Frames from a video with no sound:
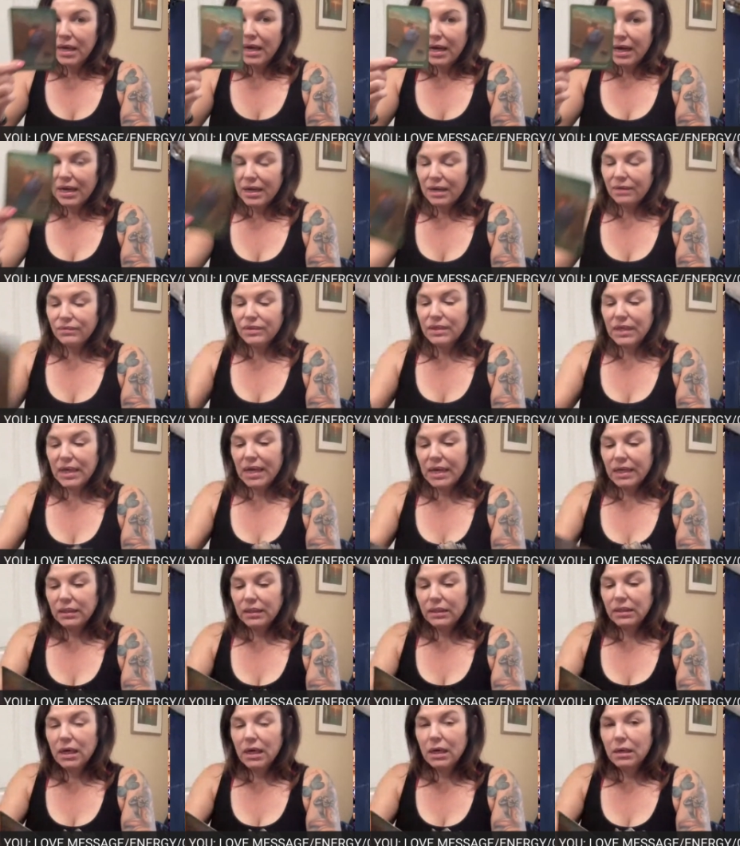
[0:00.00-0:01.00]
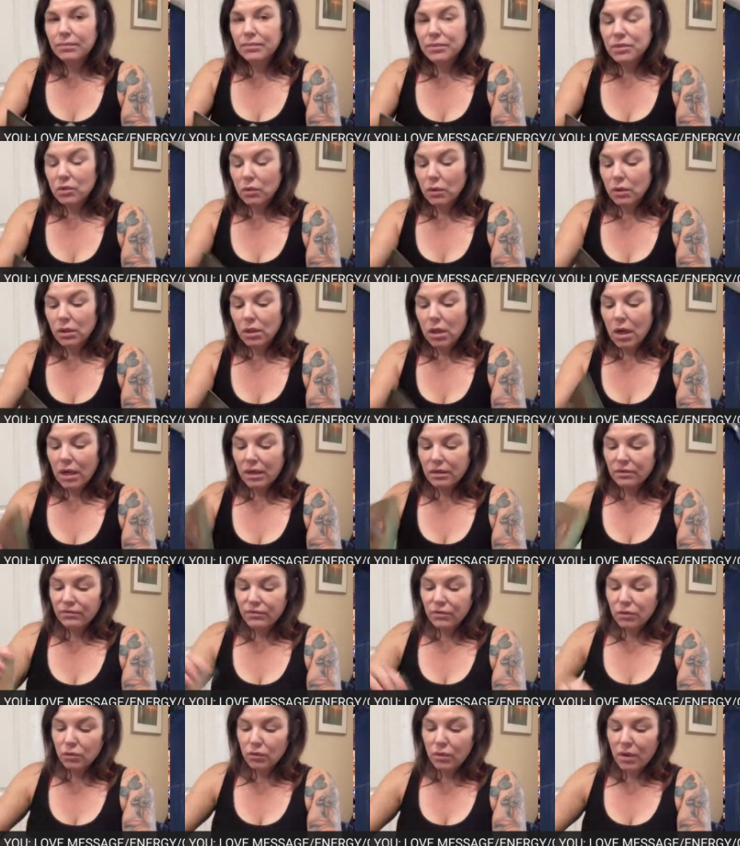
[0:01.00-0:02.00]
I have the Eight of Cups. So a lot
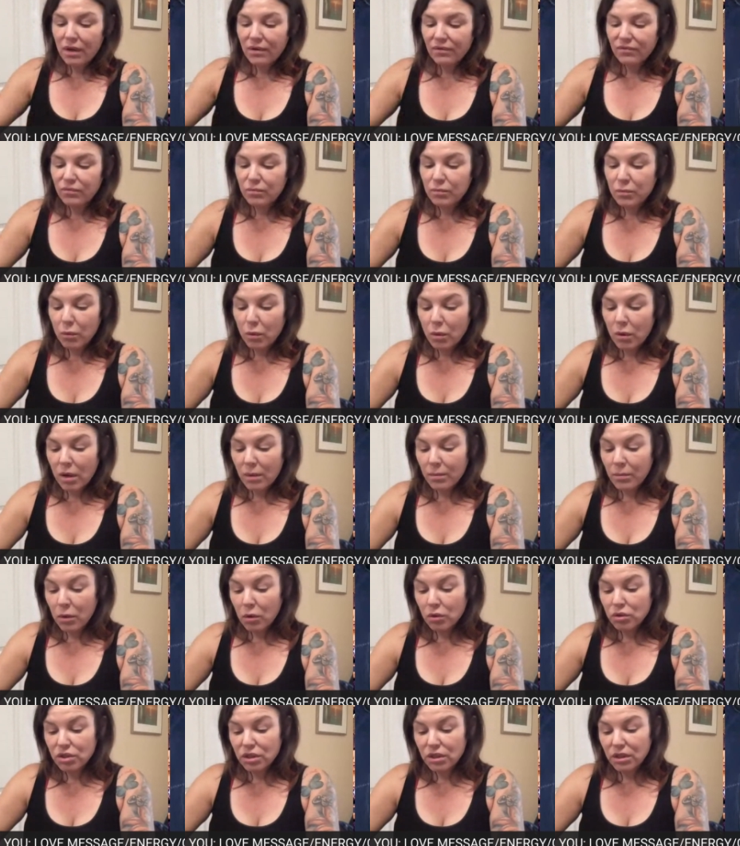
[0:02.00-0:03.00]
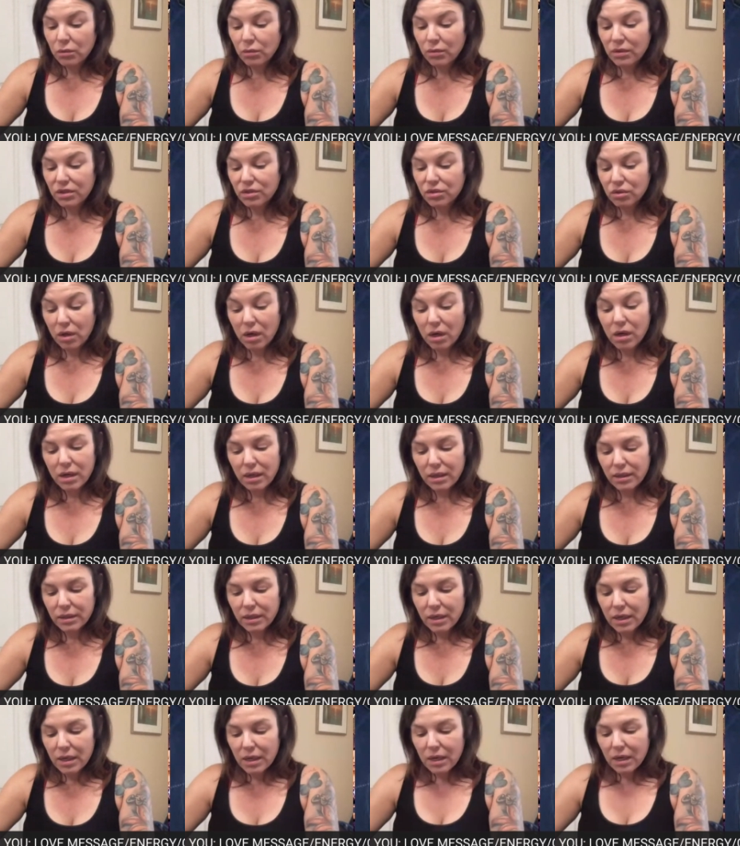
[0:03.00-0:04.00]
of you have emotionally
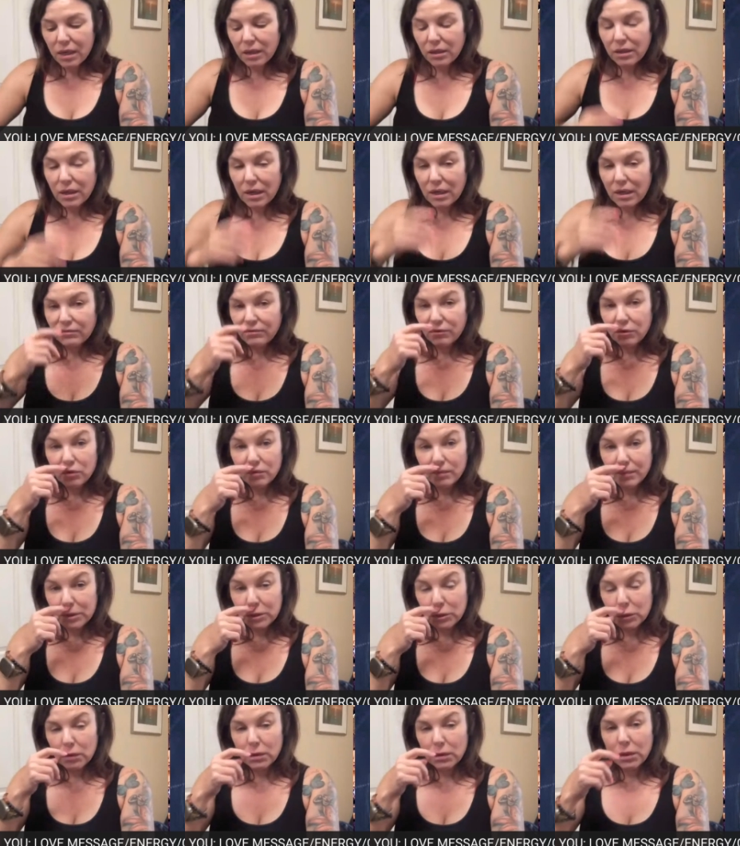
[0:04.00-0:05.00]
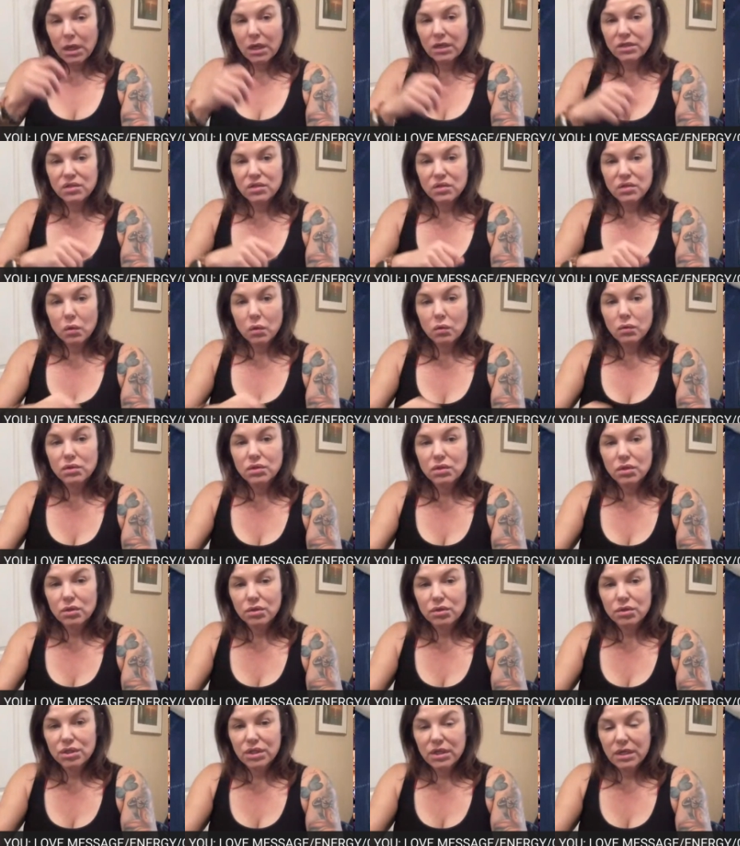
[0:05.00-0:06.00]
withdrawn. A lot of you have been doing a lot of soul
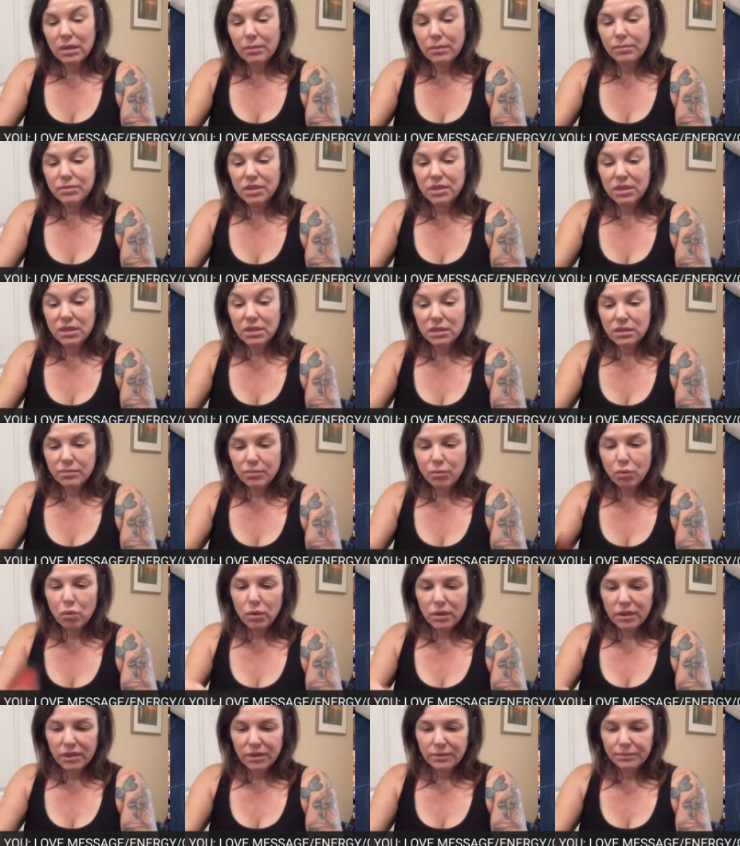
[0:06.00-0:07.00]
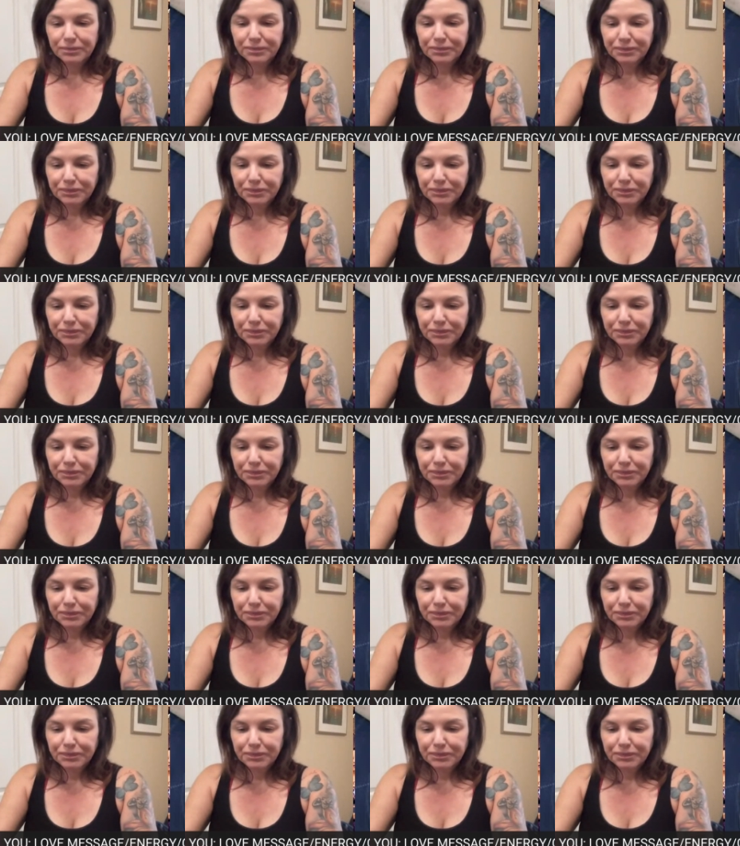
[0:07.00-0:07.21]
searching up to this point